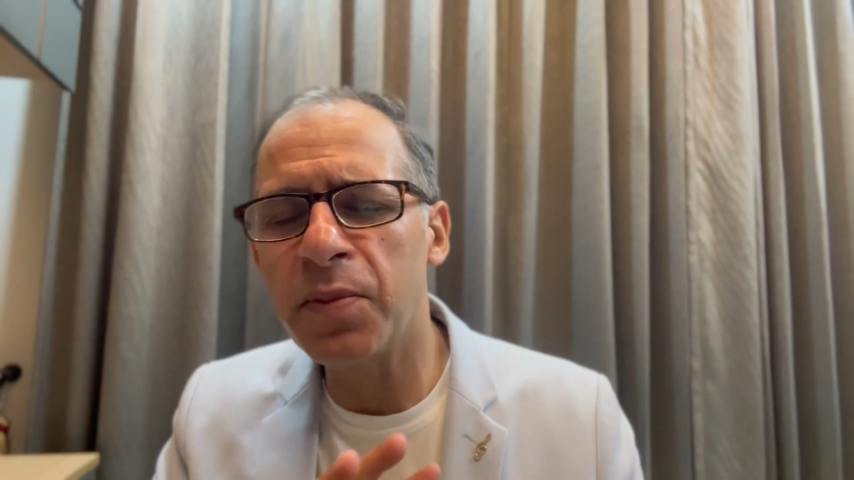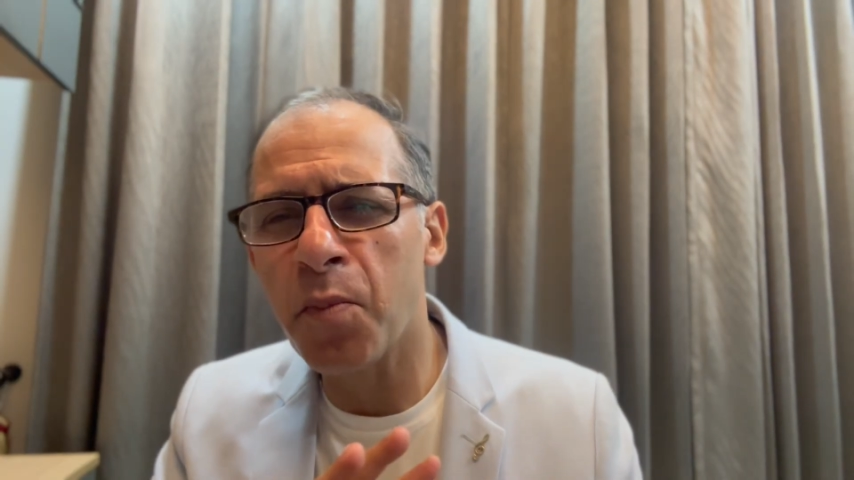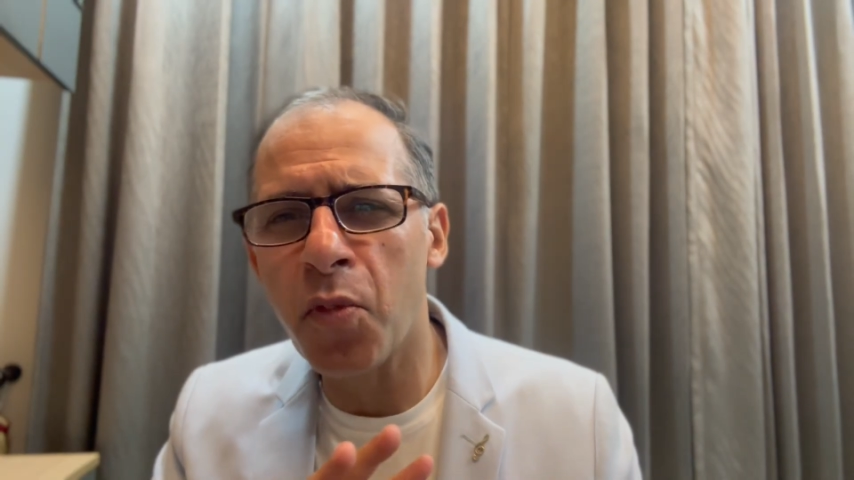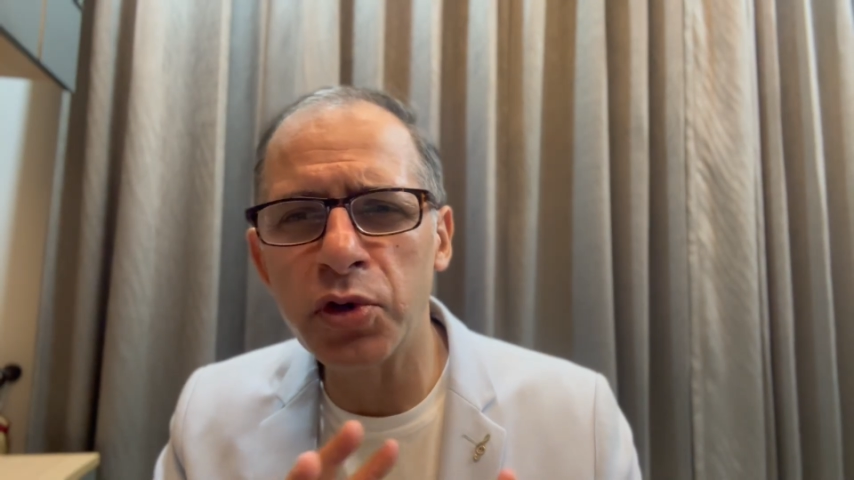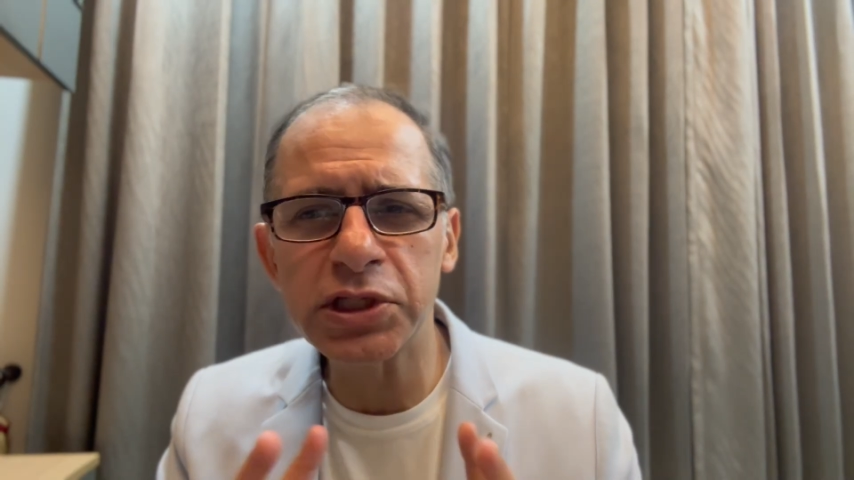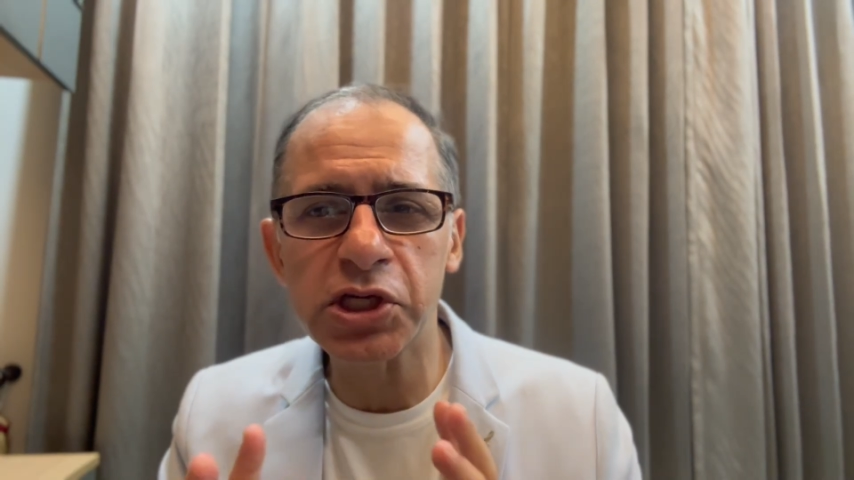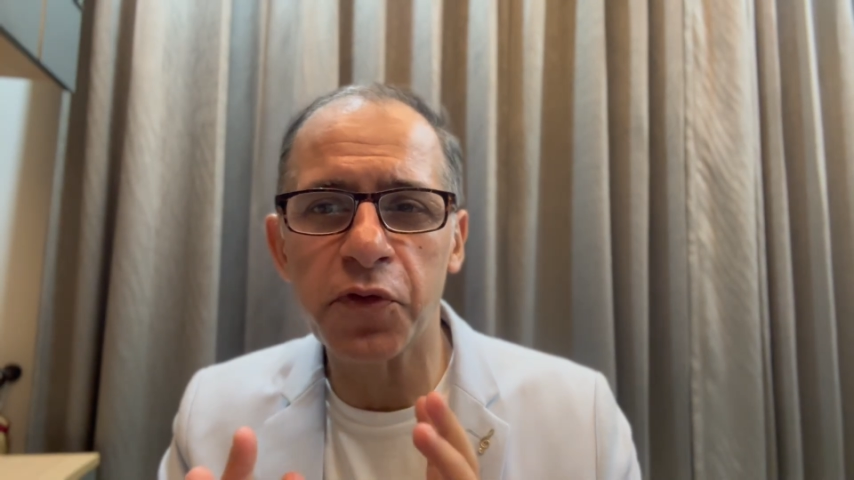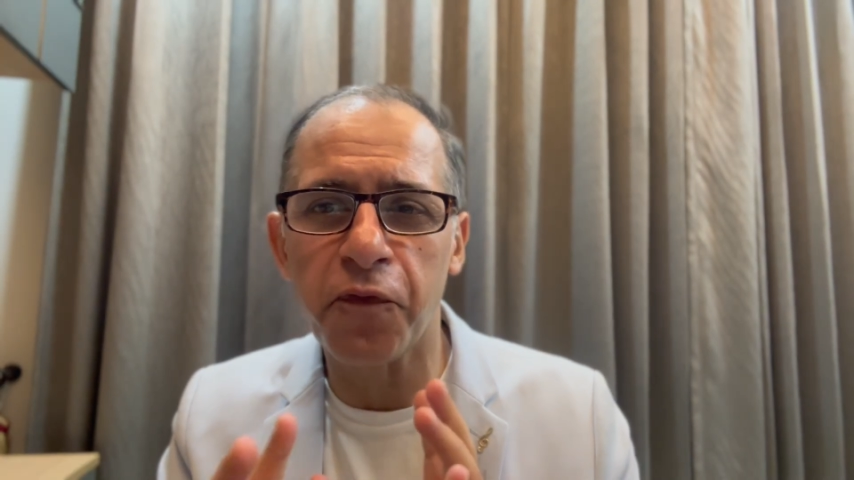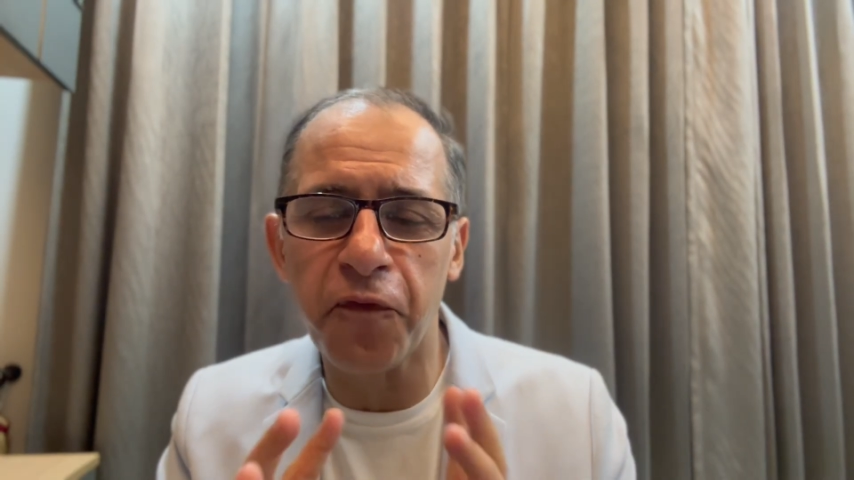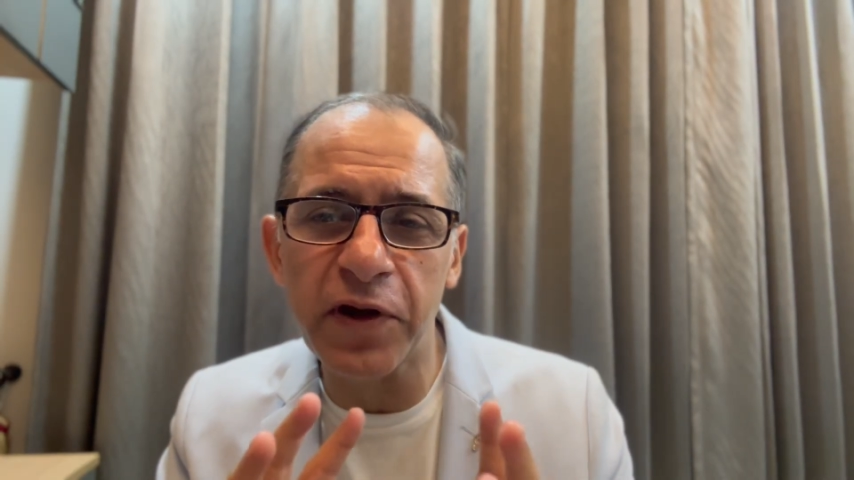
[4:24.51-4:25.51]
most
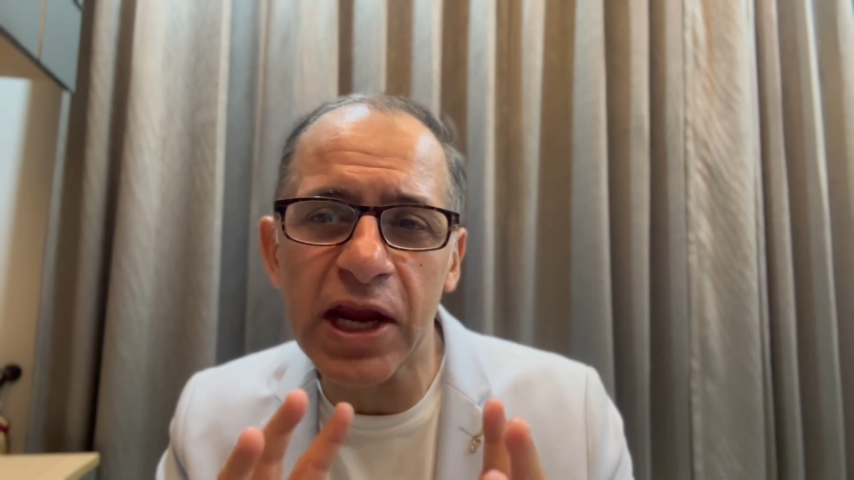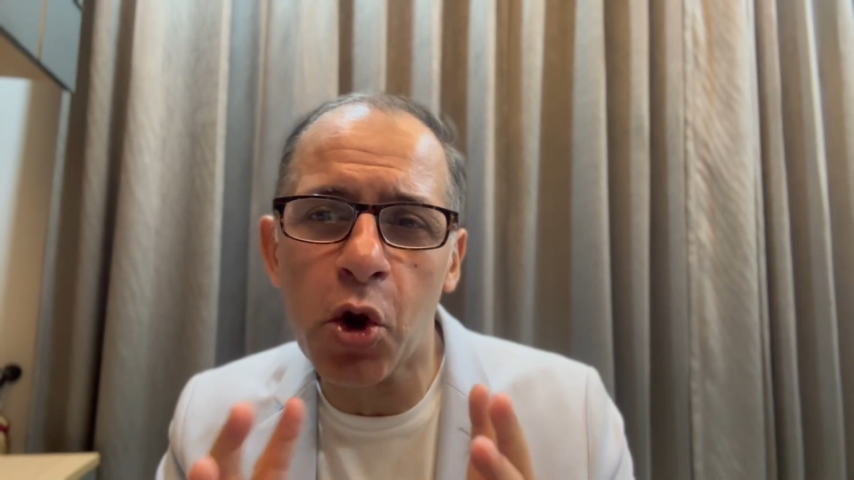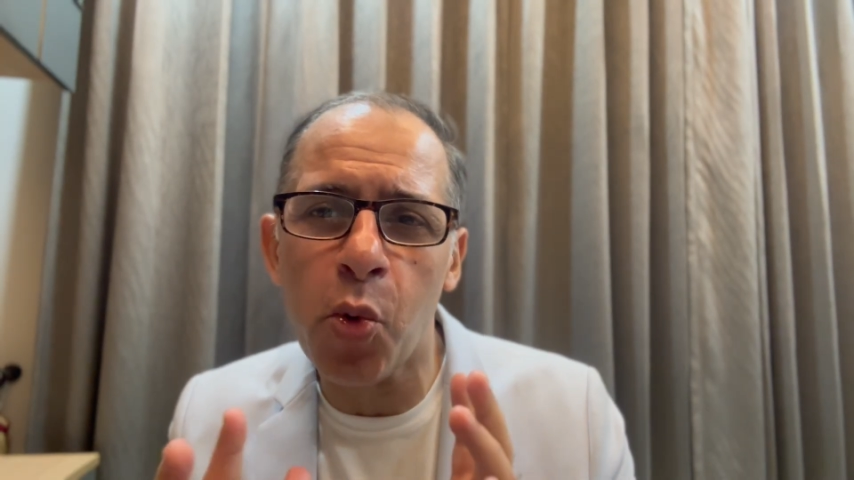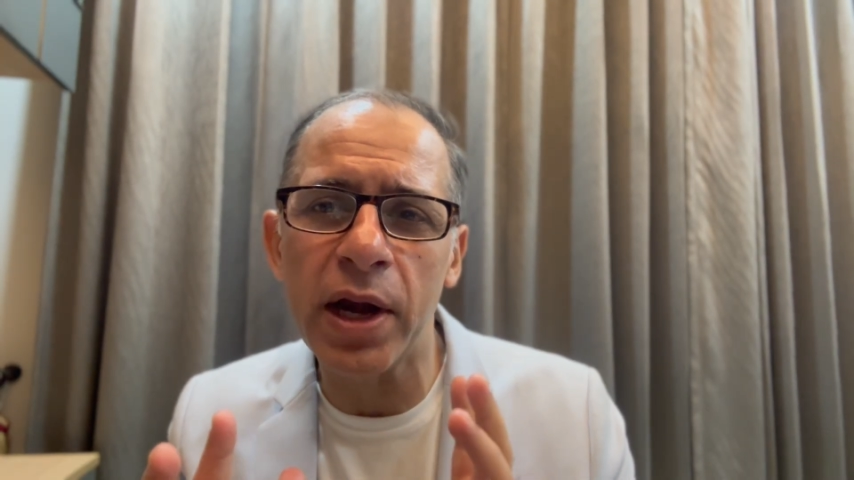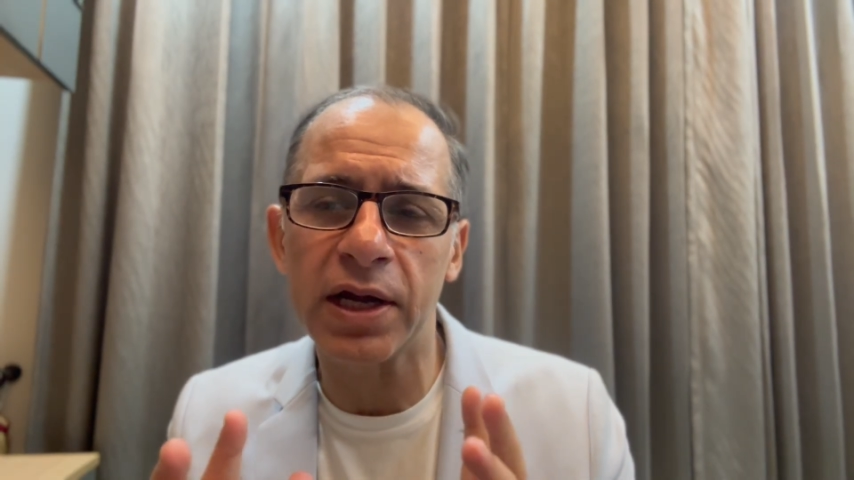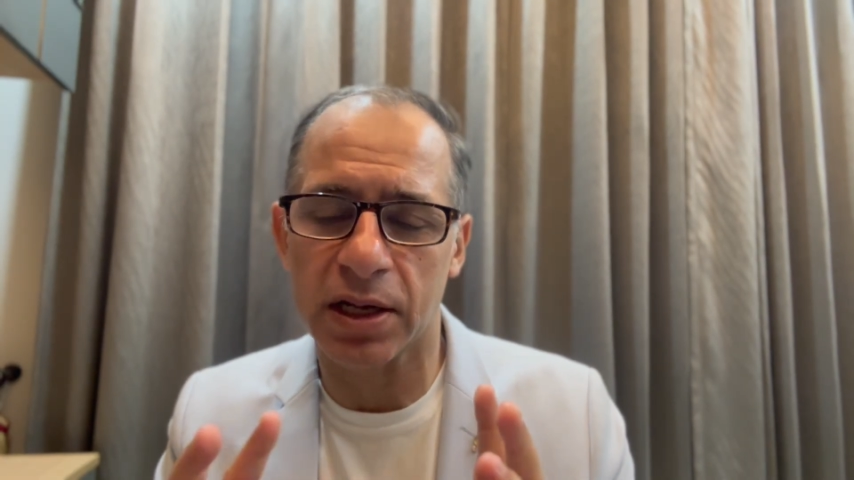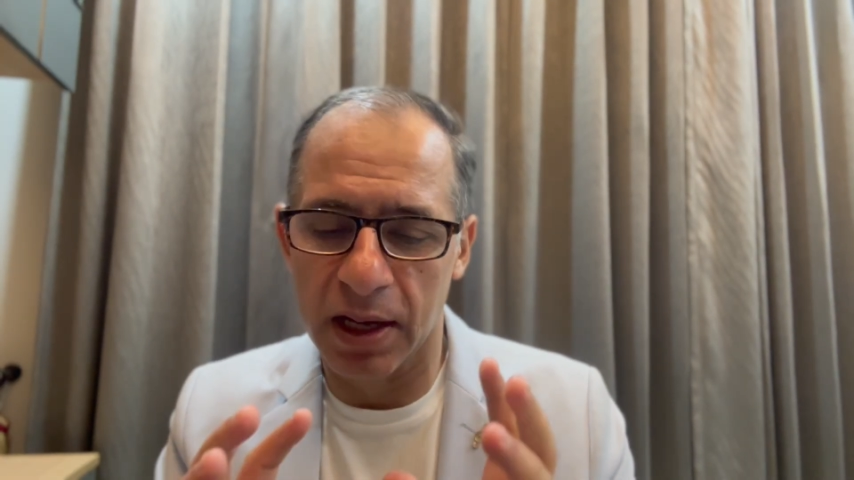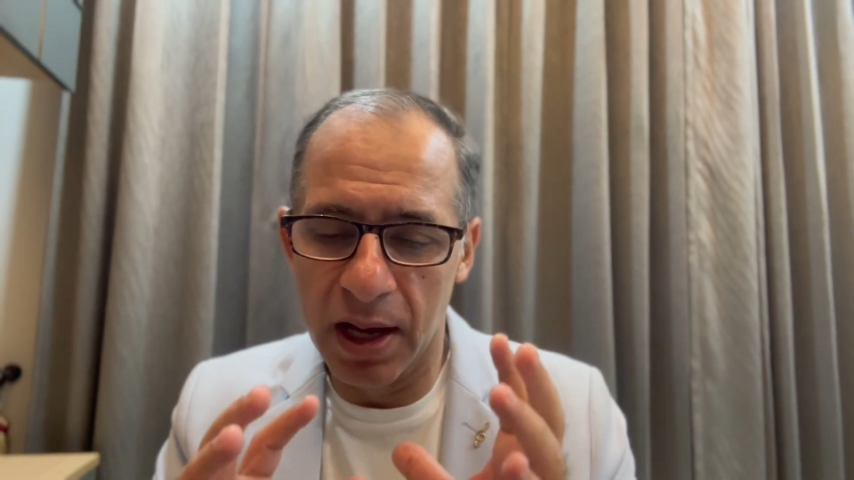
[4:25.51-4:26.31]
frequent